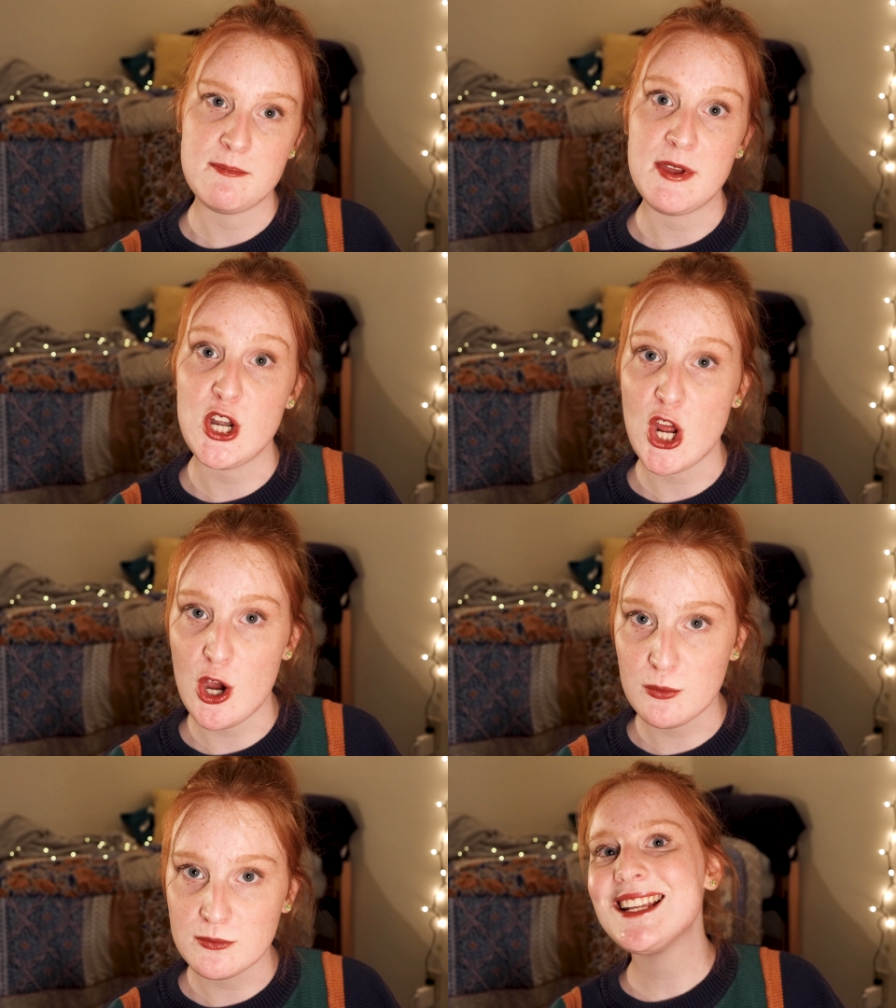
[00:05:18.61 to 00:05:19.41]
been
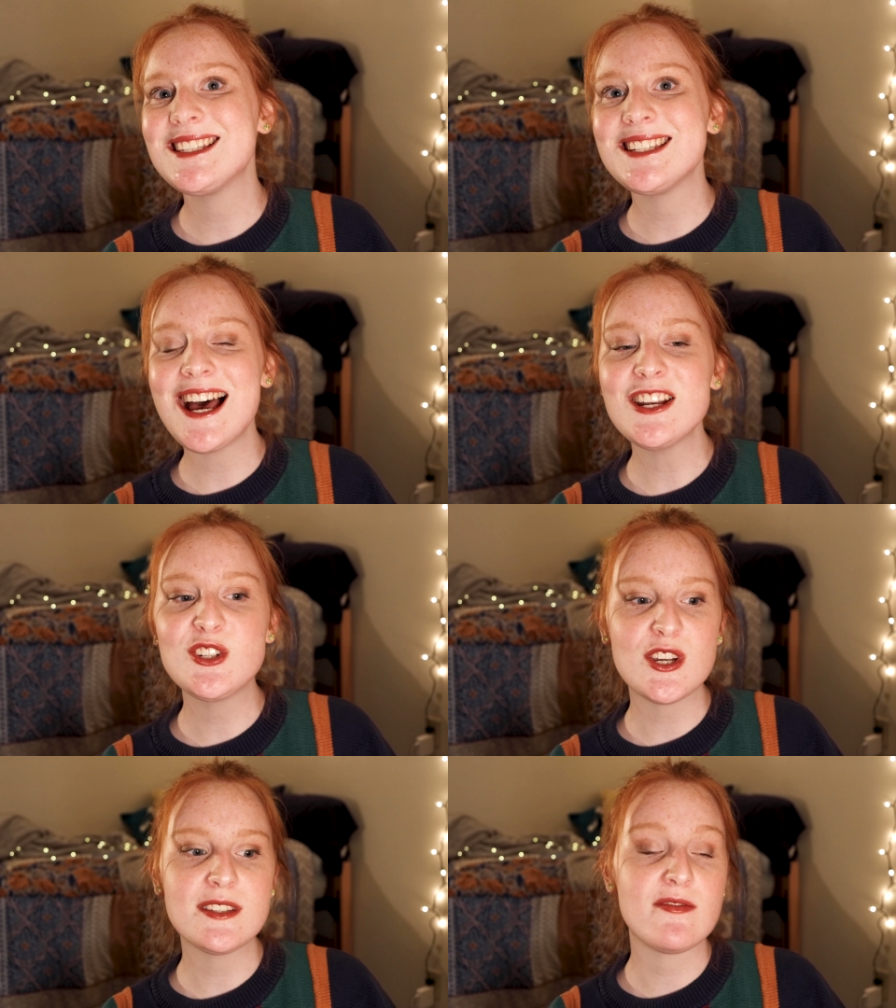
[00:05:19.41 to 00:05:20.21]
known. And it's not
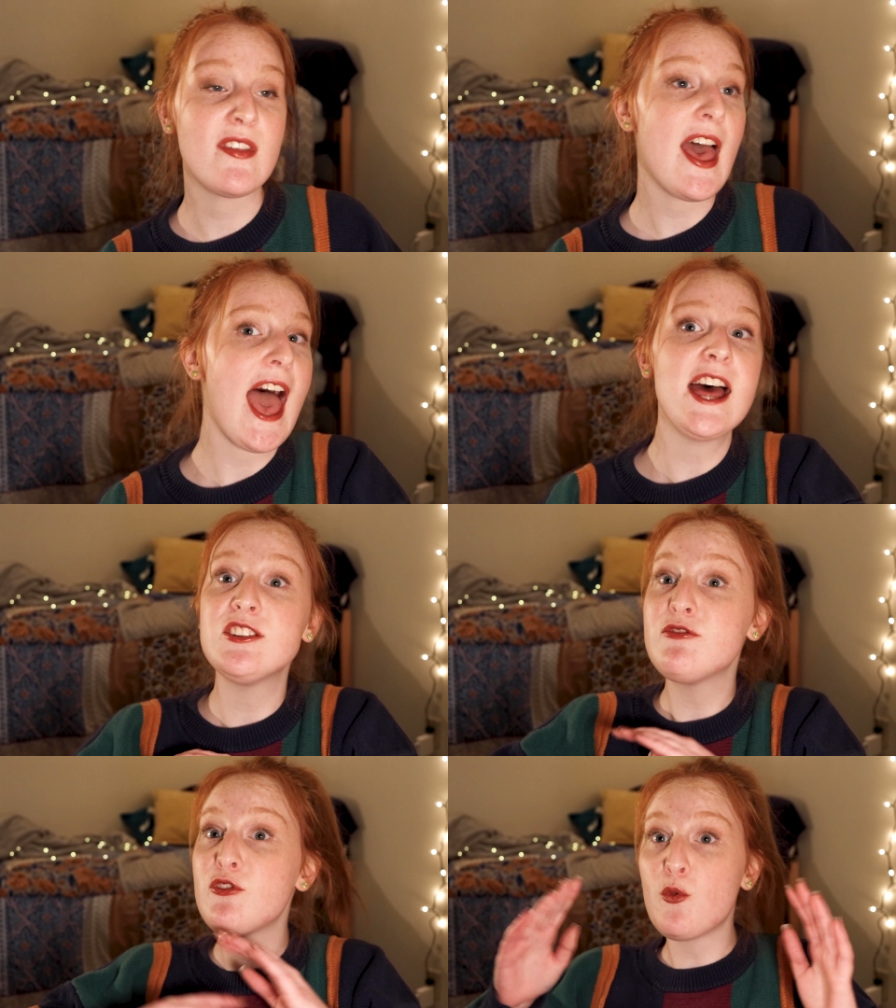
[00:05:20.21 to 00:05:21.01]
just the
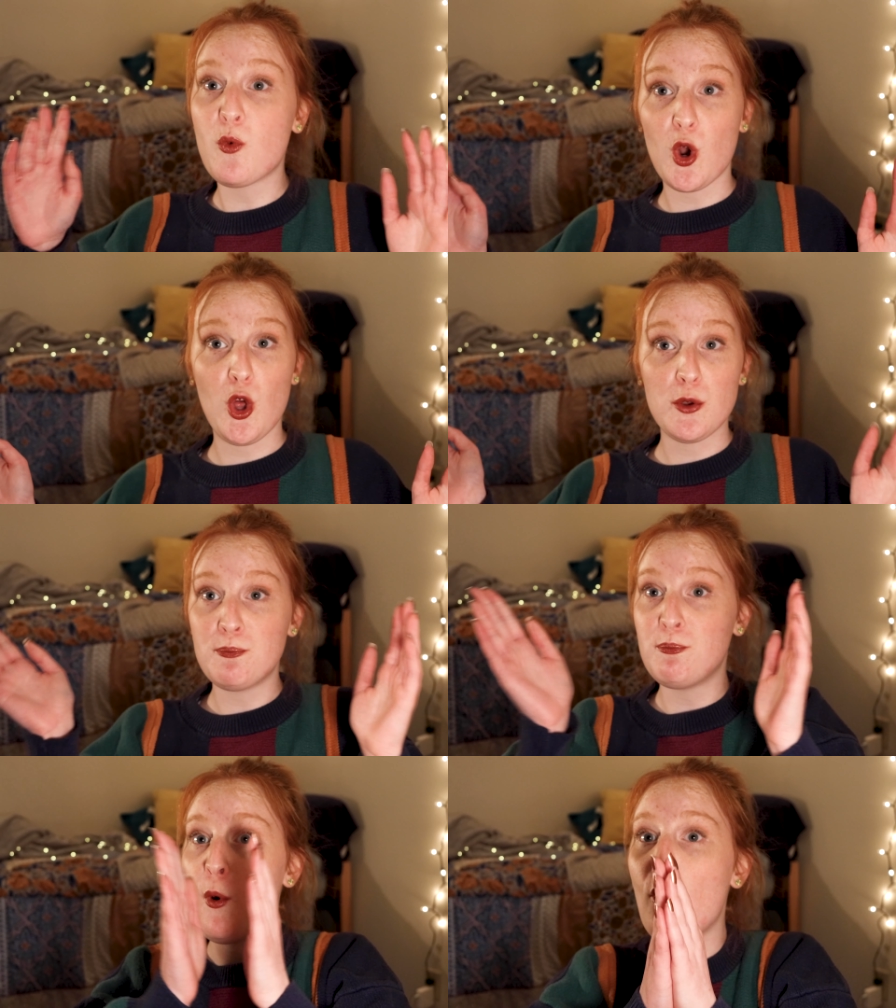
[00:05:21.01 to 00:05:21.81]
end of the world,
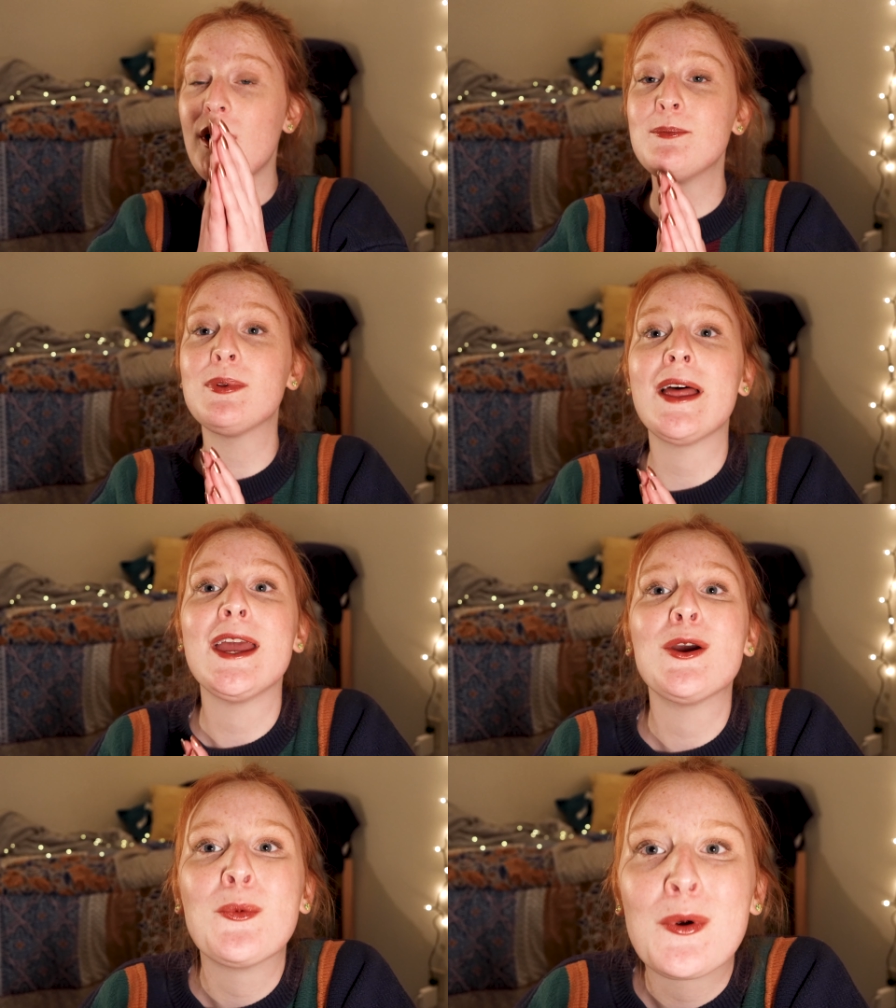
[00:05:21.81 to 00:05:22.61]
point
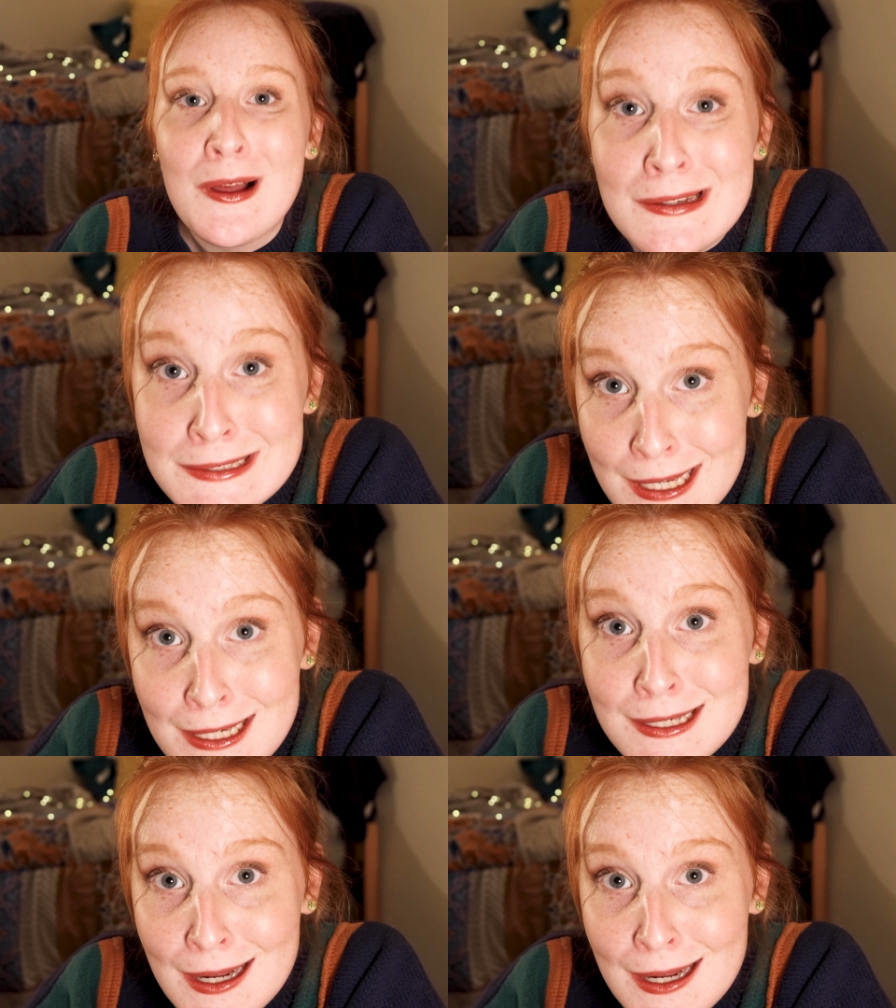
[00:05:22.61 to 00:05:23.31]
blank, we're all dead